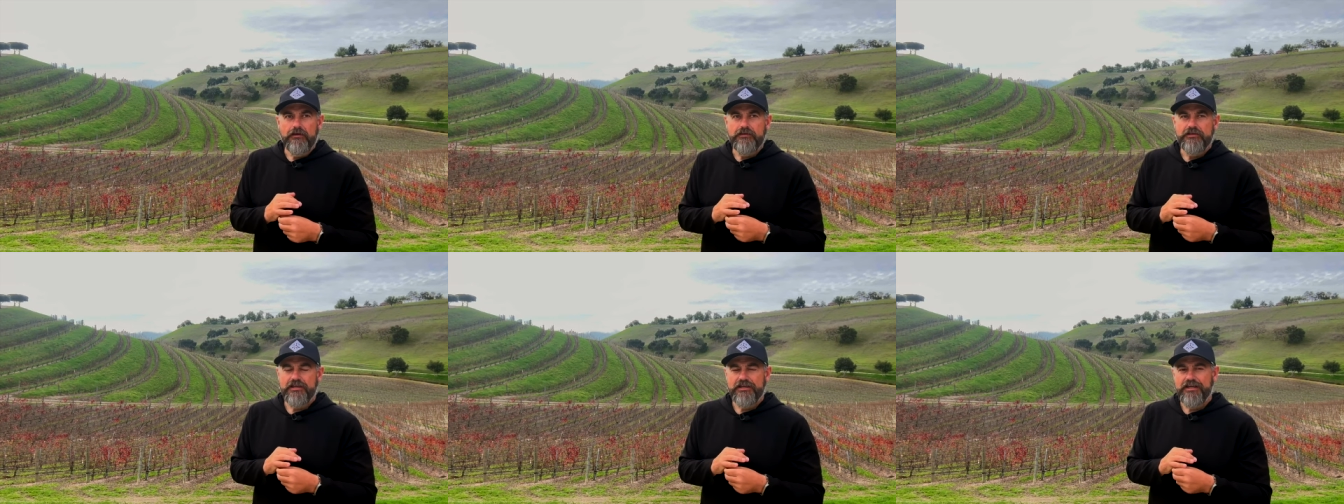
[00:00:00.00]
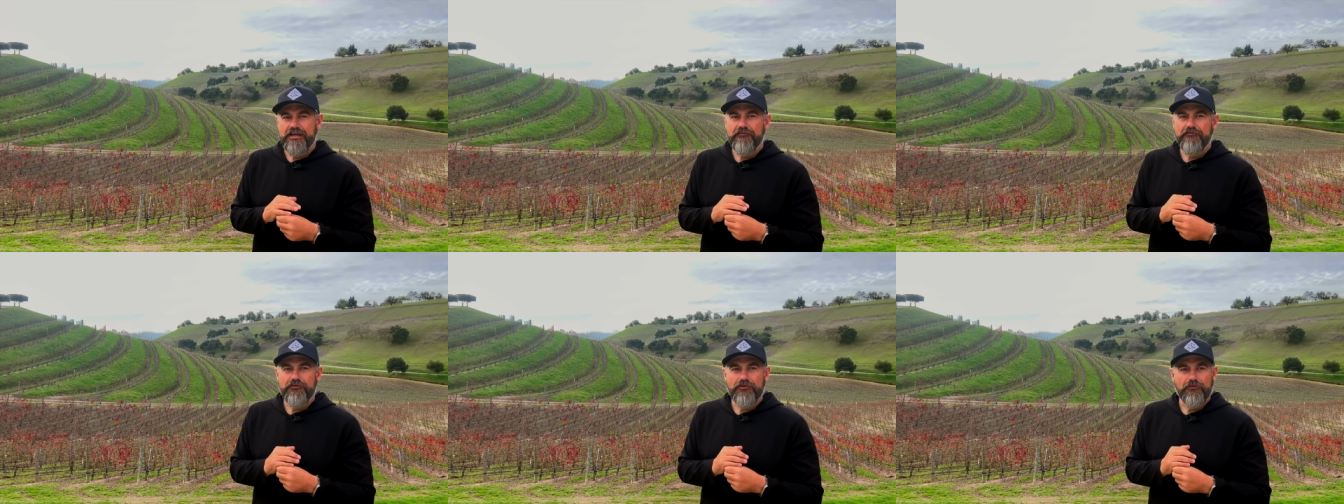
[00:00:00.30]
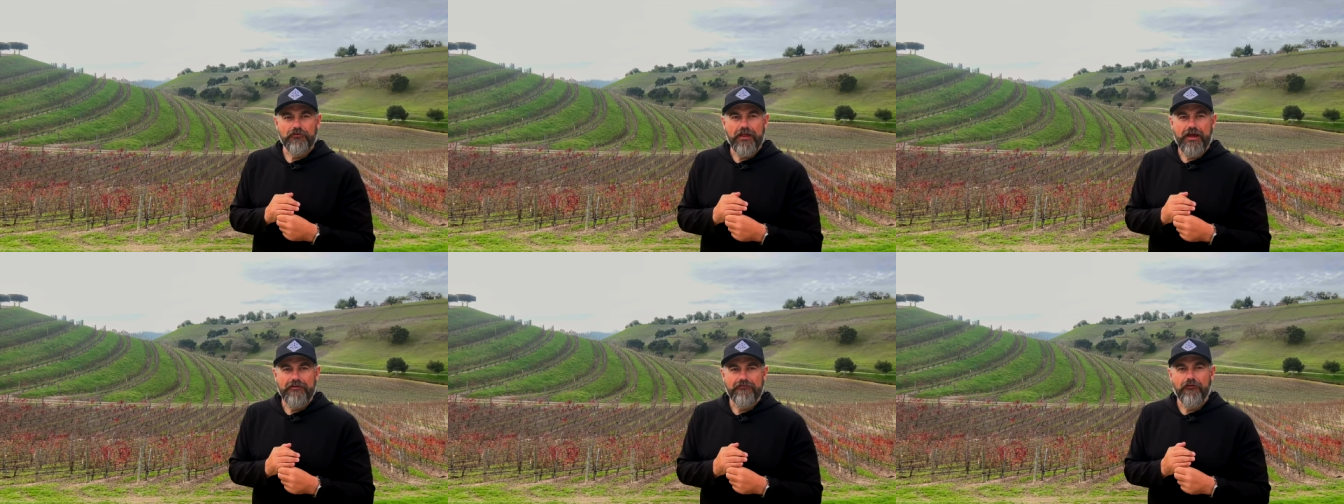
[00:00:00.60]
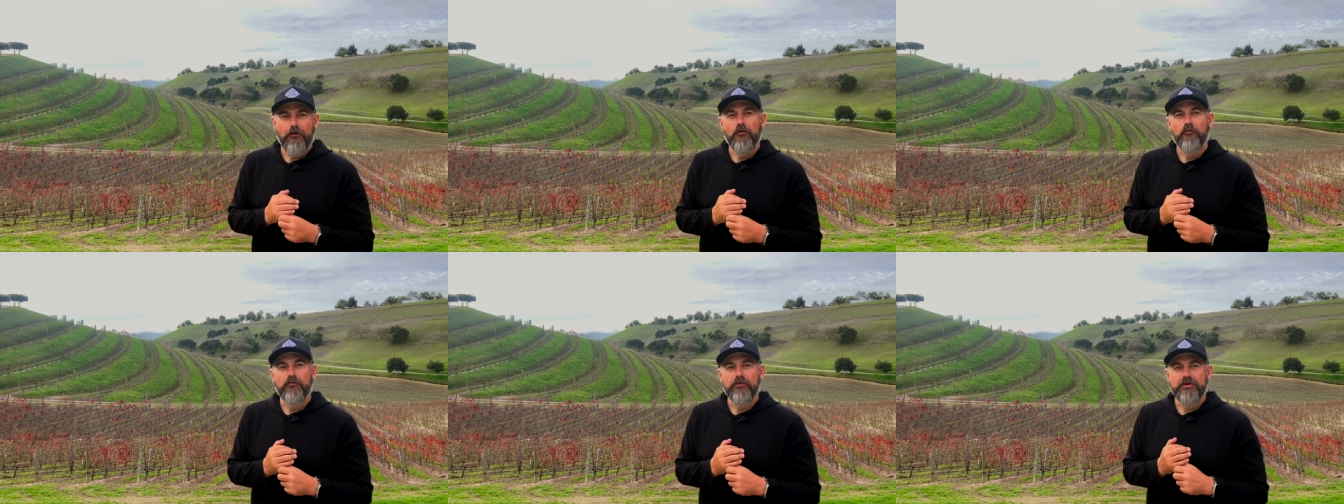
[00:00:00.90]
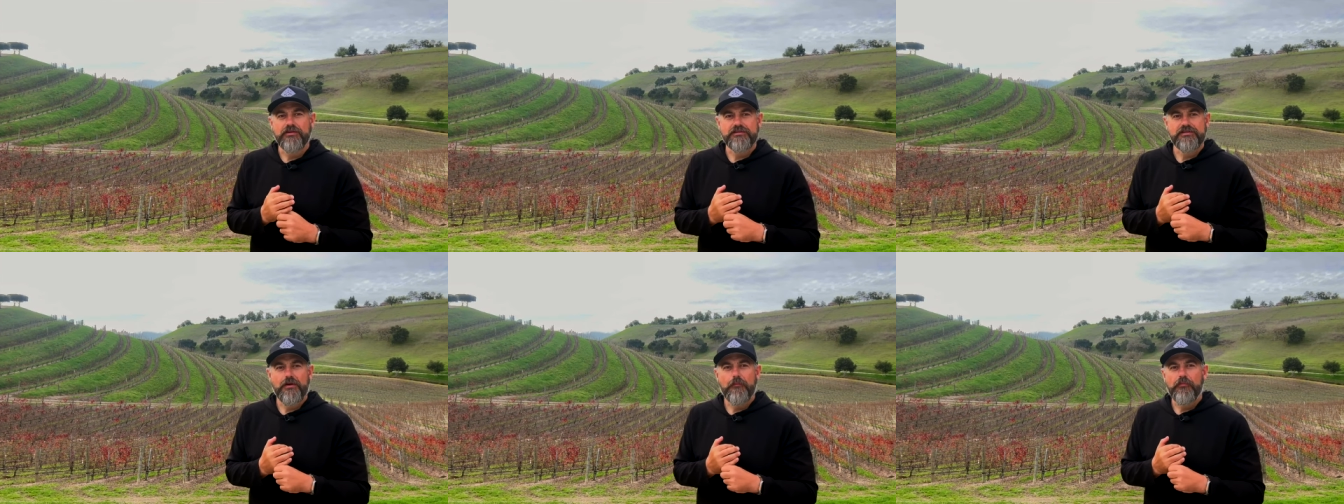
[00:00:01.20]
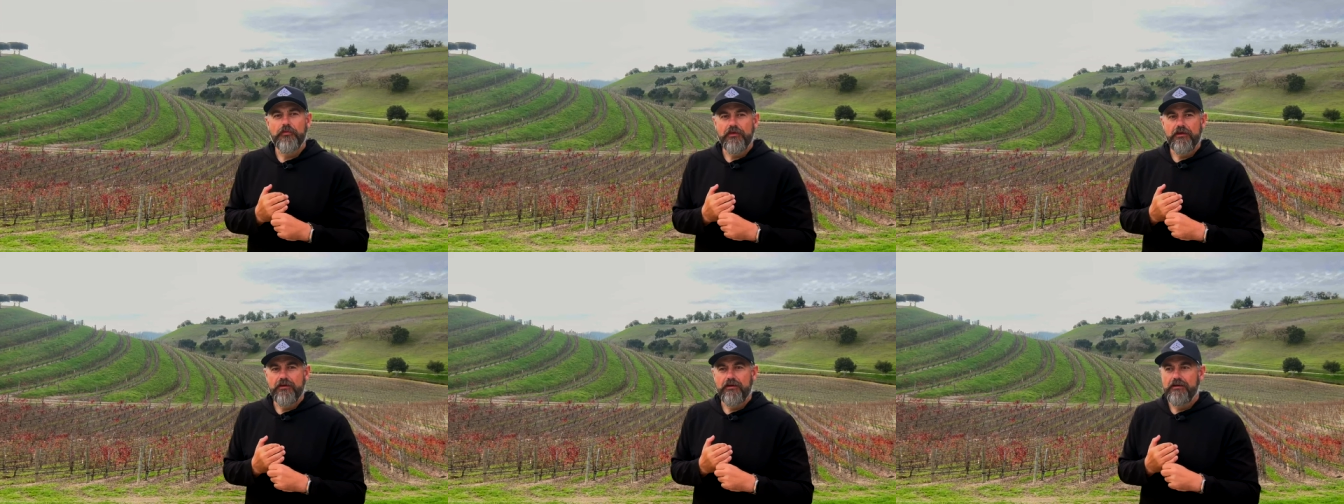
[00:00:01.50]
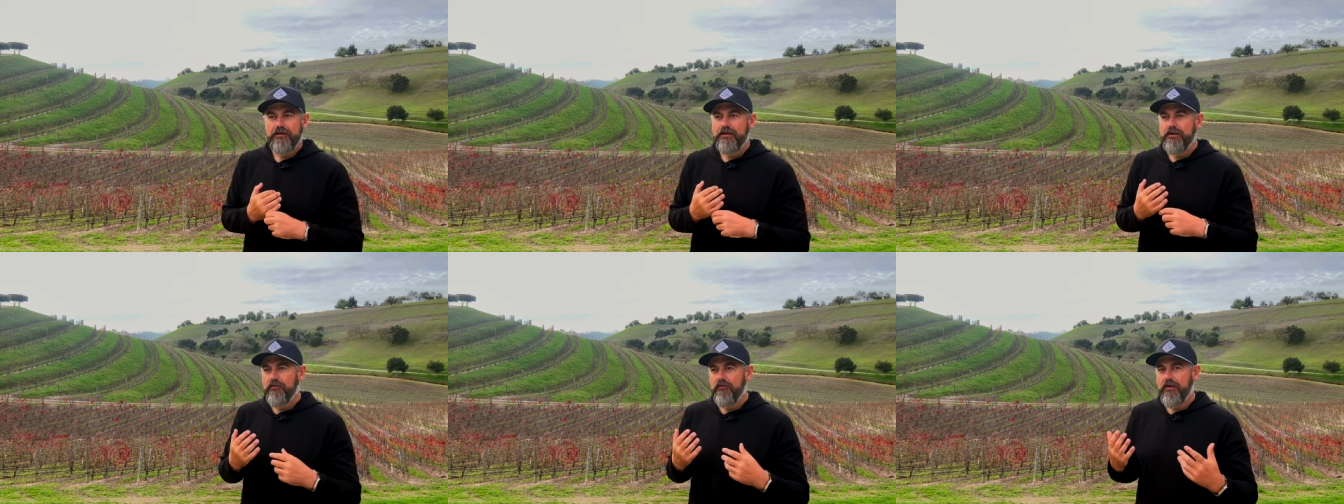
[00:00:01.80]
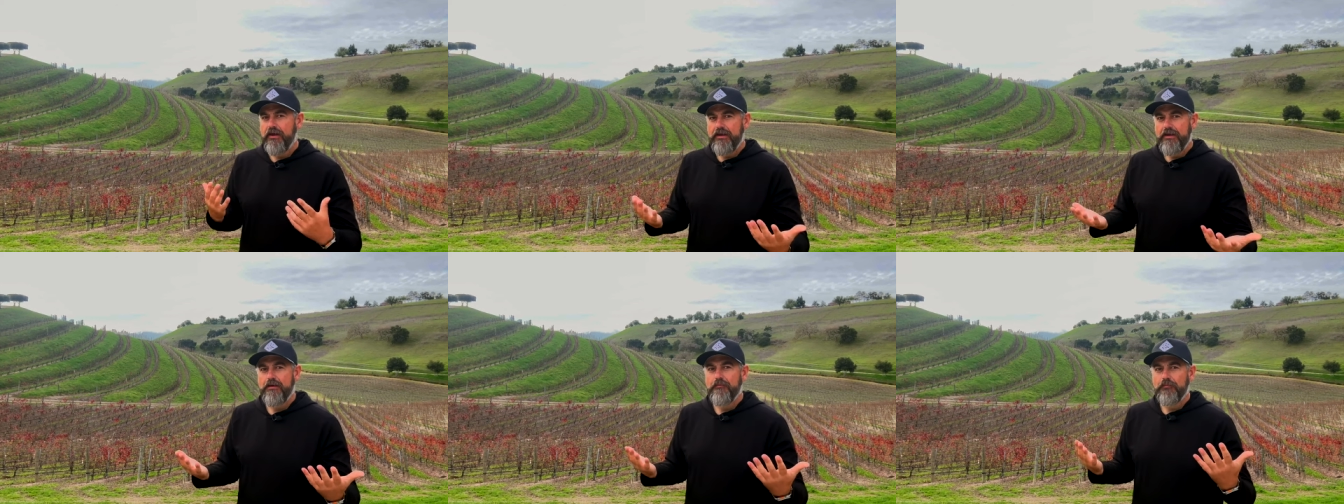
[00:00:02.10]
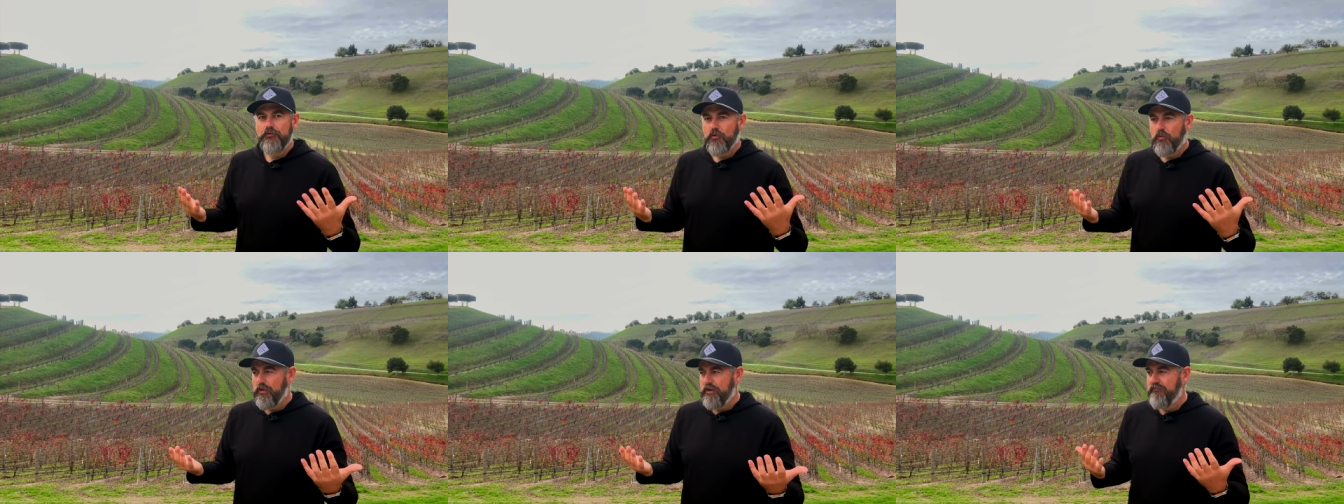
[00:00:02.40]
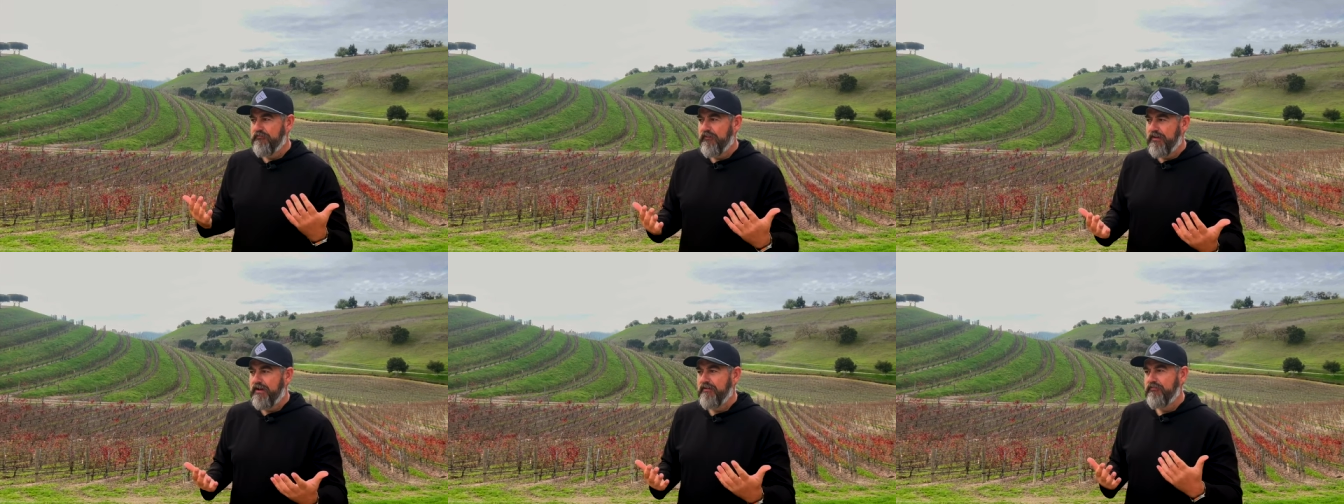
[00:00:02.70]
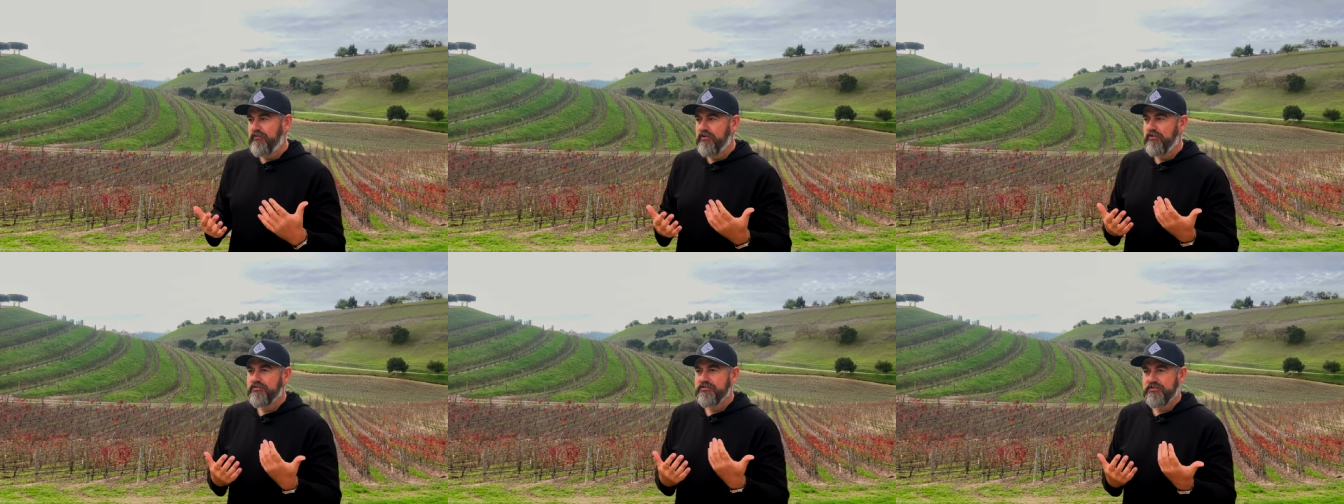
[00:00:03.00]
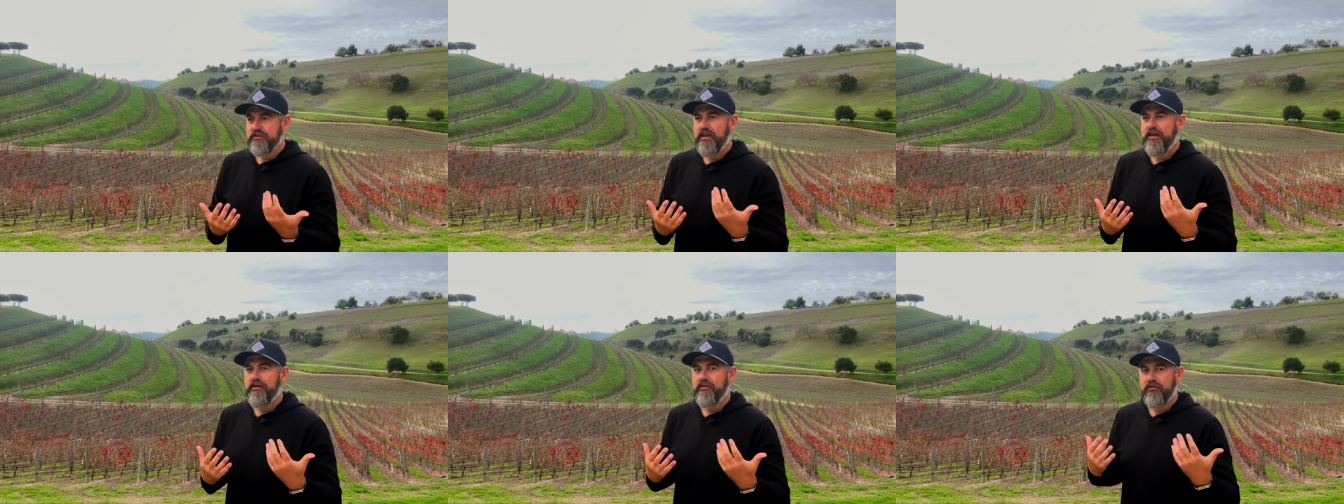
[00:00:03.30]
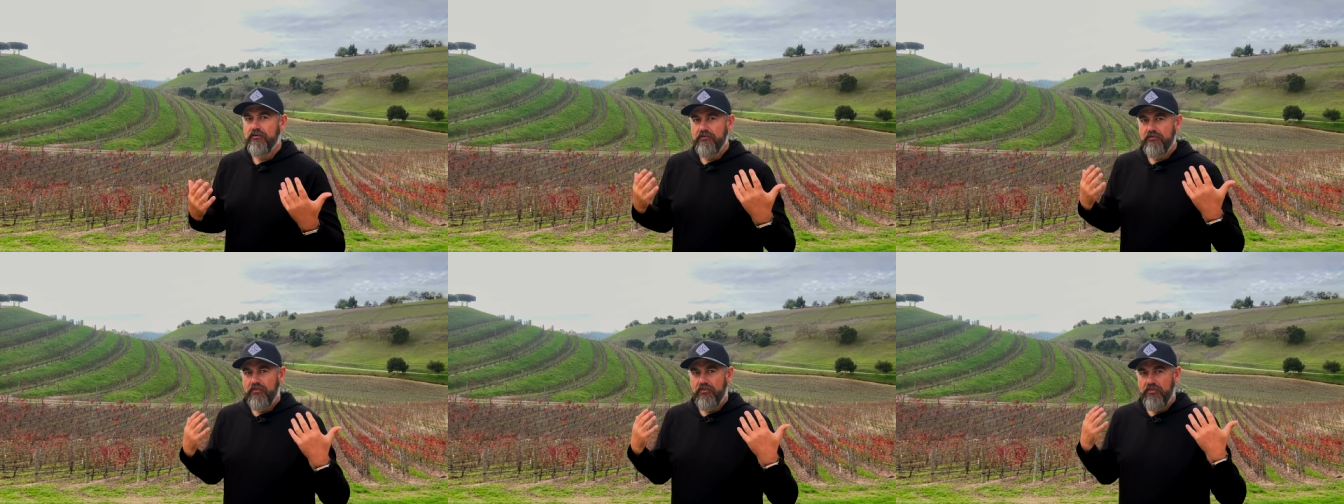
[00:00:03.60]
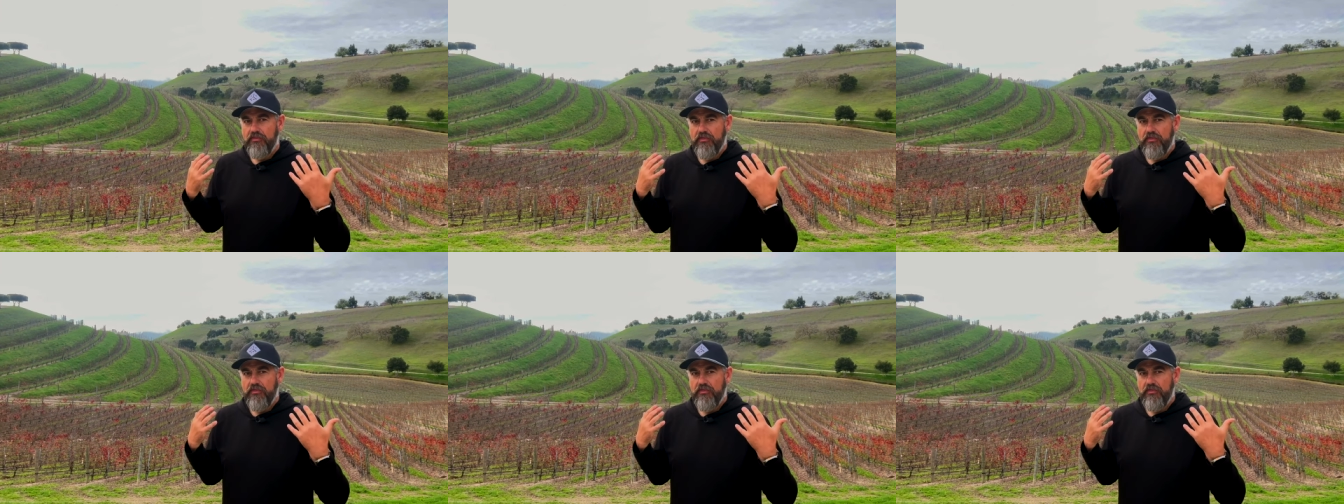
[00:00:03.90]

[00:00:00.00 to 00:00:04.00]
to give your life over to something. And here I am 25 years later.